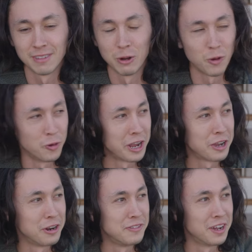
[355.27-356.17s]
If only I
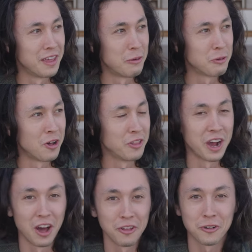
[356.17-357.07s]
could have done that with all
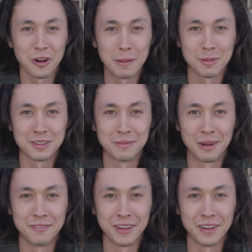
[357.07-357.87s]
the other crap that's in my